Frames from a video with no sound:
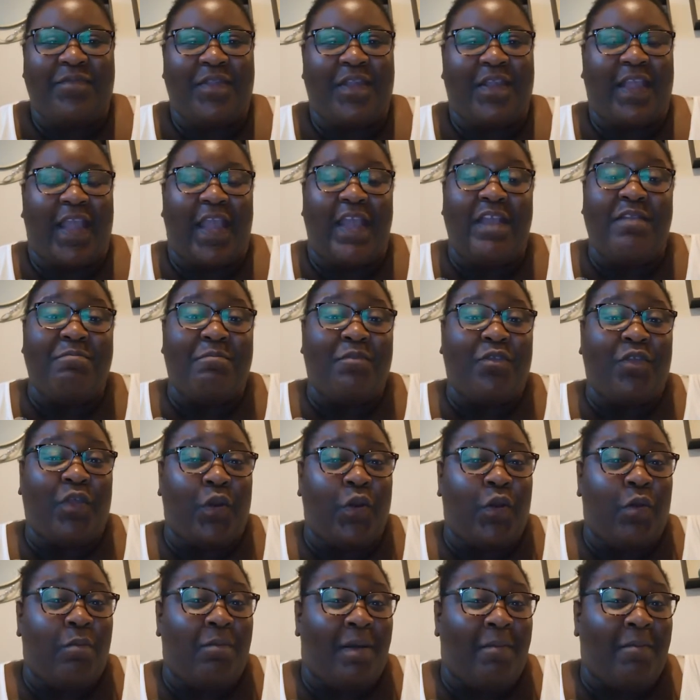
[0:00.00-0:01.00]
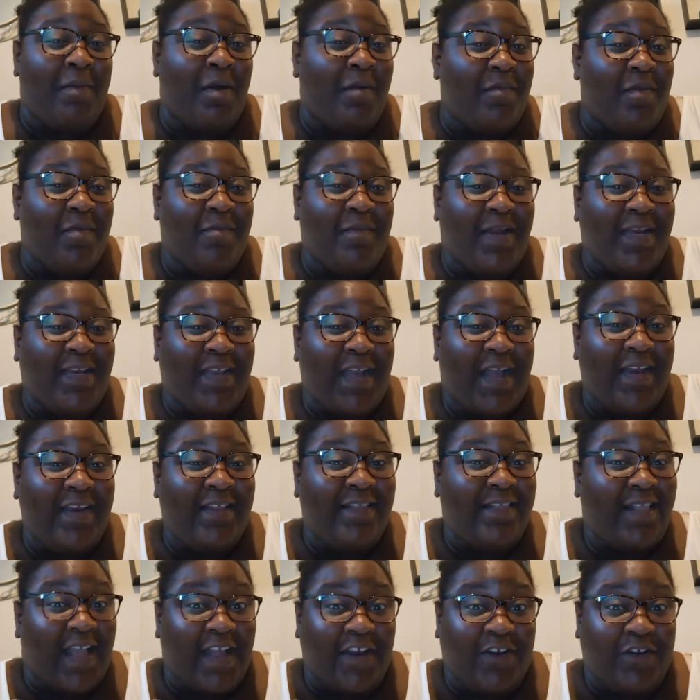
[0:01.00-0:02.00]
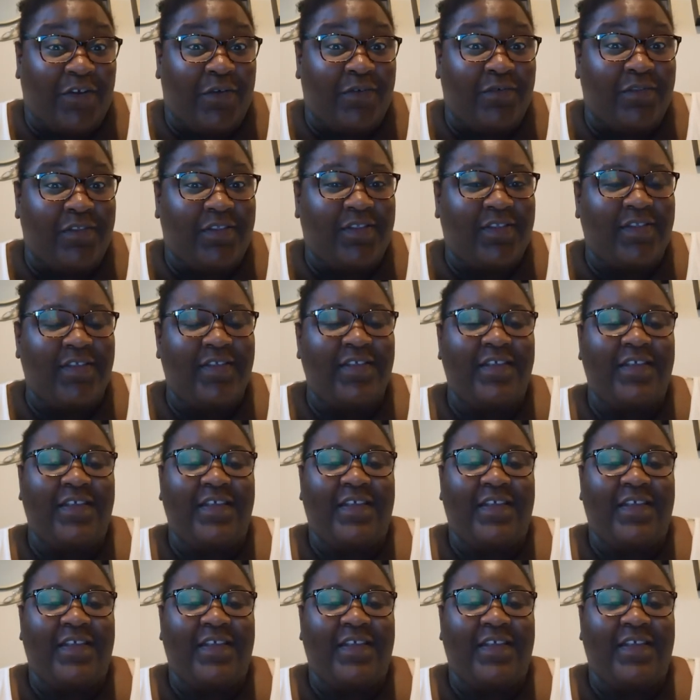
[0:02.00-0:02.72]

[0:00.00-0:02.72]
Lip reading: Getting to know my mum and my dad as adults,